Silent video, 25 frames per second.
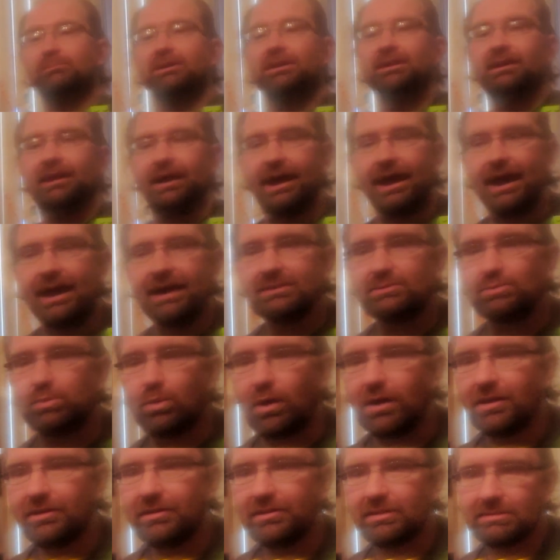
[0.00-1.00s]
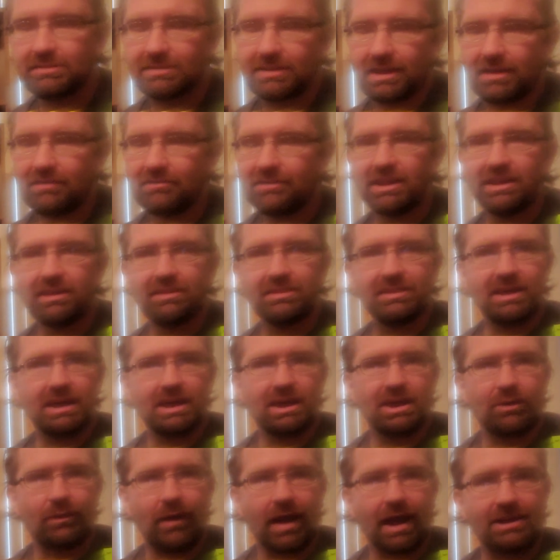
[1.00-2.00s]
but it has one. Does it have any in the
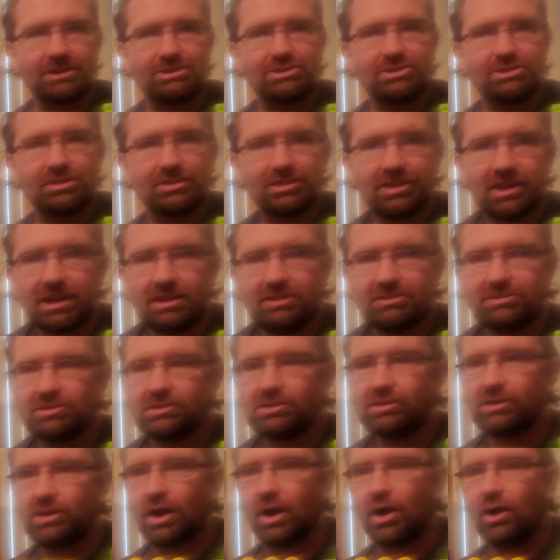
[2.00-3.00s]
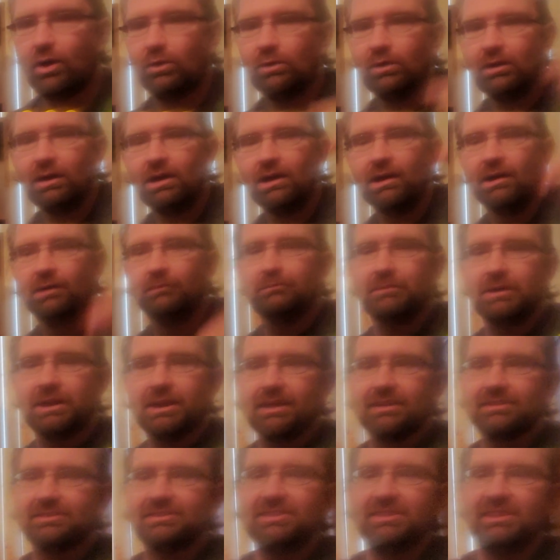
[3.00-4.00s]
interaction things? No. But it
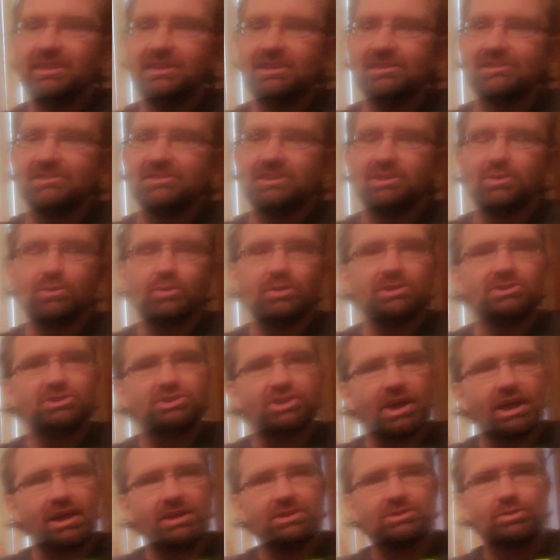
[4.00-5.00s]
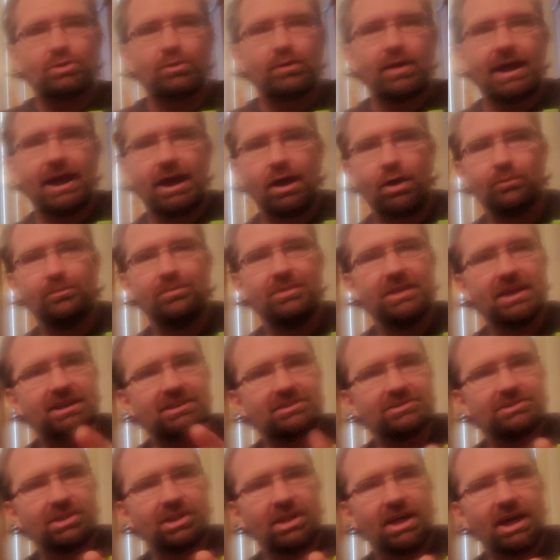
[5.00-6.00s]
has these that you can change around. It
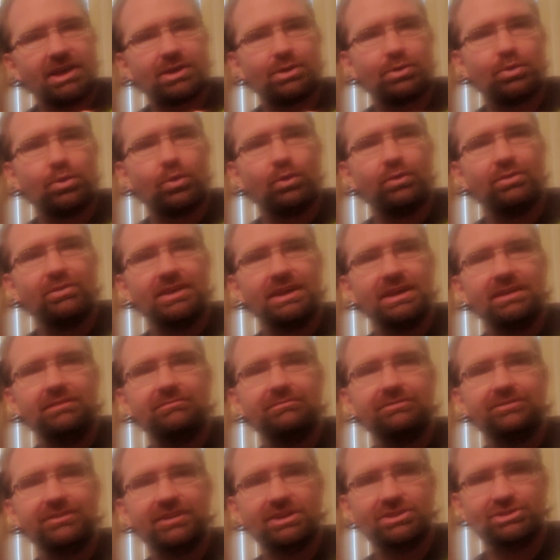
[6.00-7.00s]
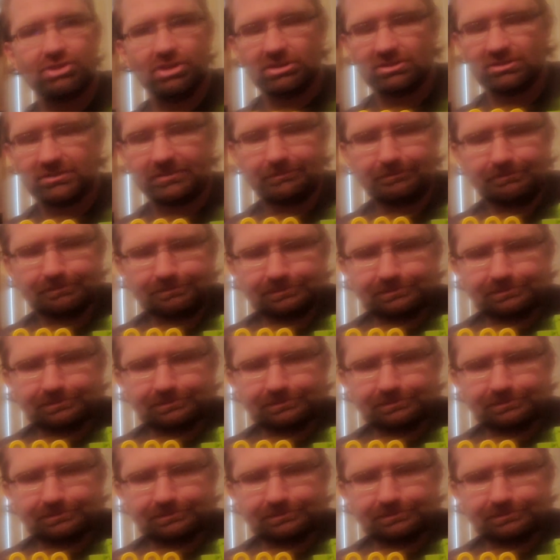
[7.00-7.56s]
has a lot of cool, neat features.